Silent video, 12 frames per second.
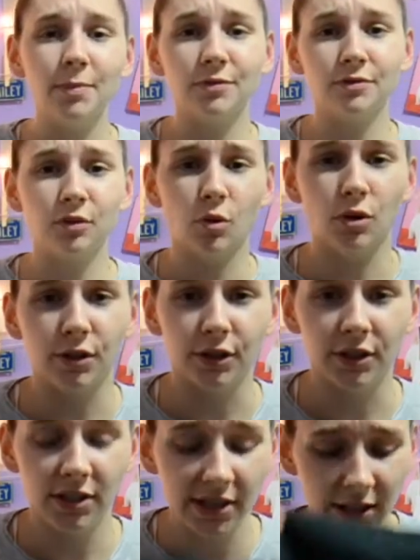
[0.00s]
for
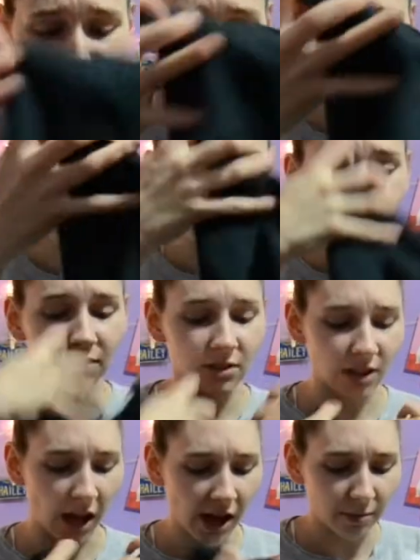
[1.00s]
Taylor
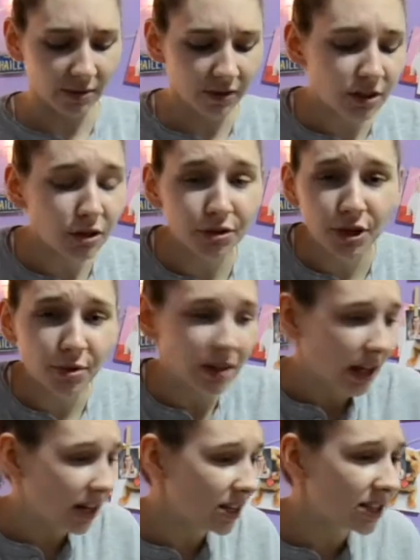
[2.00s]
Swift. If you don't know what
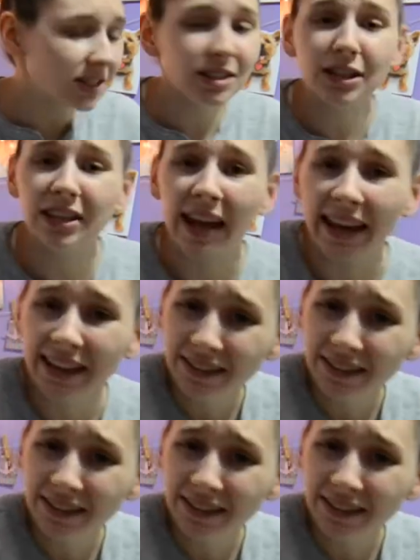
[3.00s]
that is, good night.